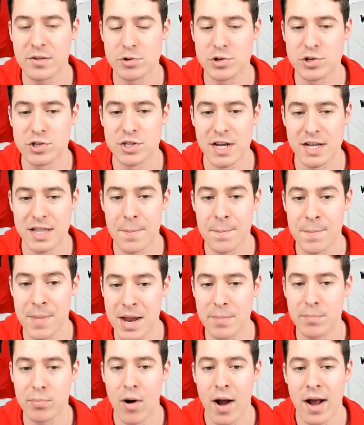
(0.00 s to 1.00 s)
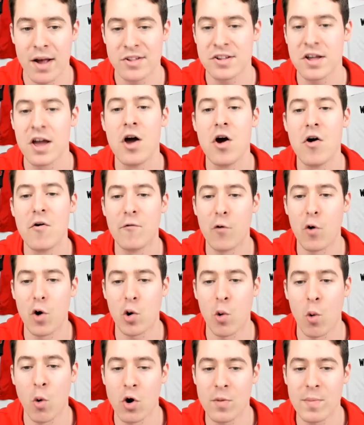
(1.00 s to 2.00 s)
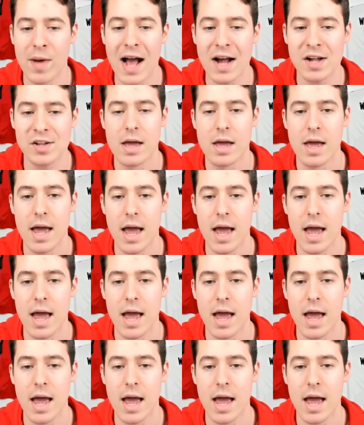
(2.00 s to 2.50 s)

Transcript: which is like the min price for quarterbacks.